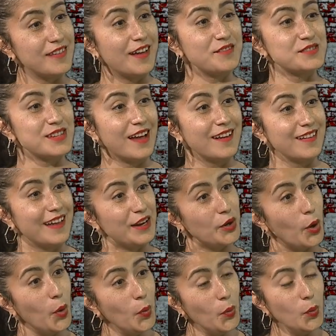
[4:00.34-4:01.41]
lifestyle I
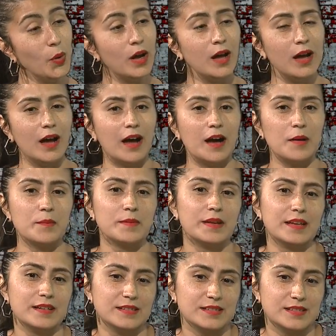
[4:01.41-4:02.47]
know
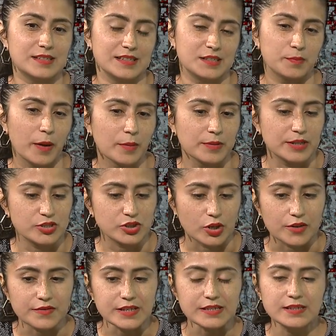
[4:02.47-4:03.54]
is public
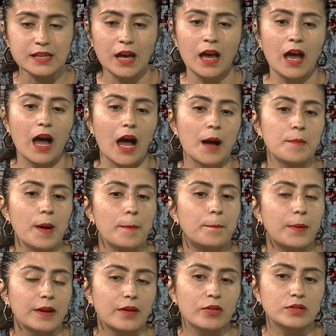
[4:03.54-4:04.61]
service.
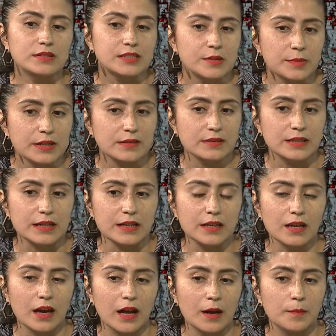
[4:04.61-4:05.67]
But
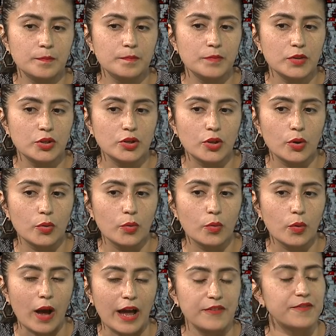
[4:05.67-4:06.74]
ultimately,
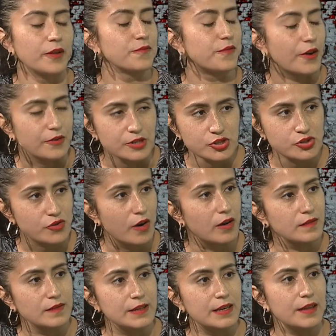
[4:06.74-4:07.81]
I felt very
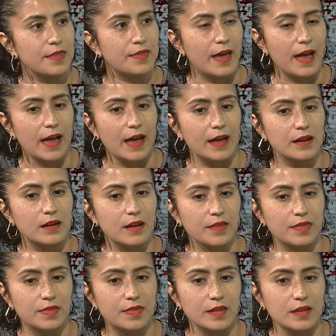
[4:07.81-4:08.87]
strongly that
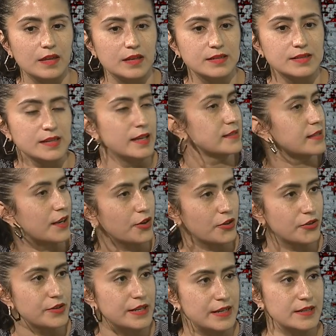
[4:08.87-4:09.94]
the state
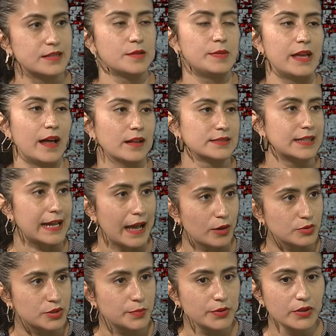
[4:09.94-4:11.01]
senator needed to be held
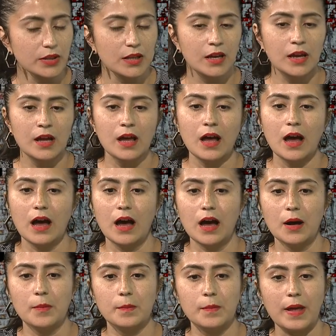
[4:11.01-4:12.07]
accountable.
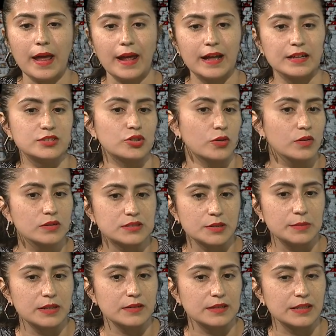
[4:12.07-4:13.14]
And
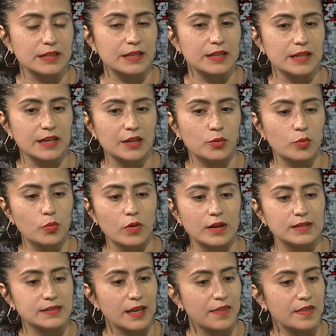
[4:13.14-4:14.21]
ultimately, it
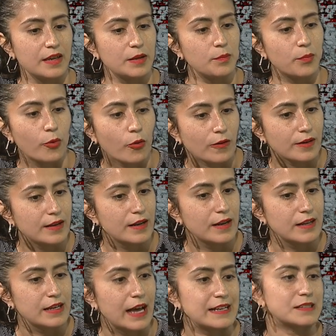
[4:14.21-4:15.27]
was, I think, important
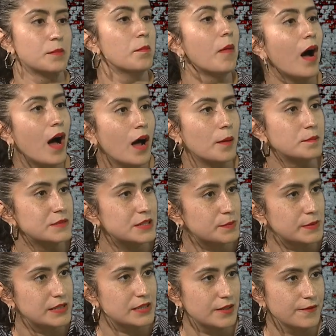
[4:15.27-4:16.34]
as a mom
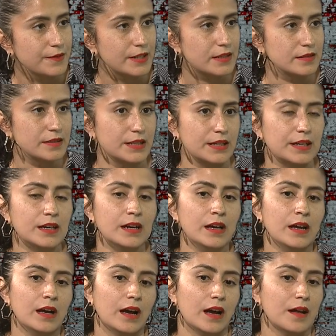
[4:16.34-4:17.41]
specifically
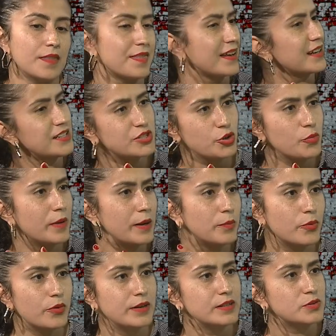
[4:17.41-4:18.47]
that I show my
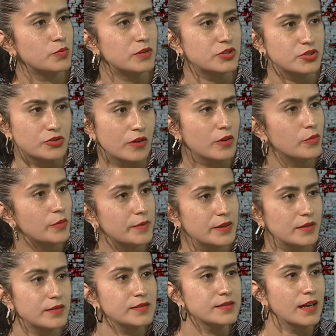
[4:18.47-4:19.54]
boys what a strong
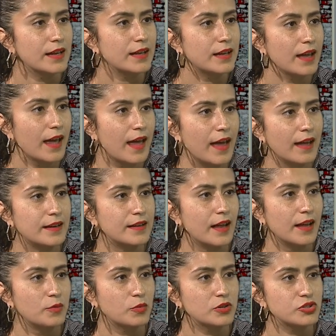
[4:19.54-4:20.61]
woman looks like
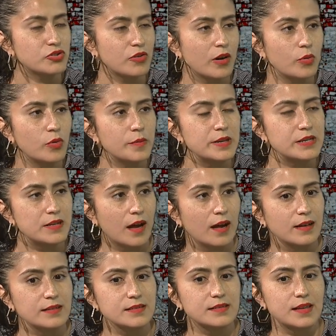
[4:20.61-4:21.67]
and what a strong woman
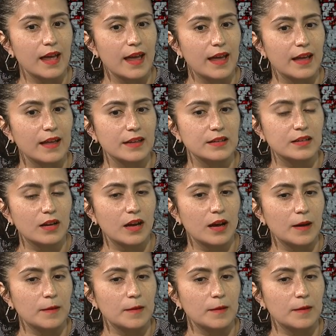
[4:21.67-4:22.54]
does. And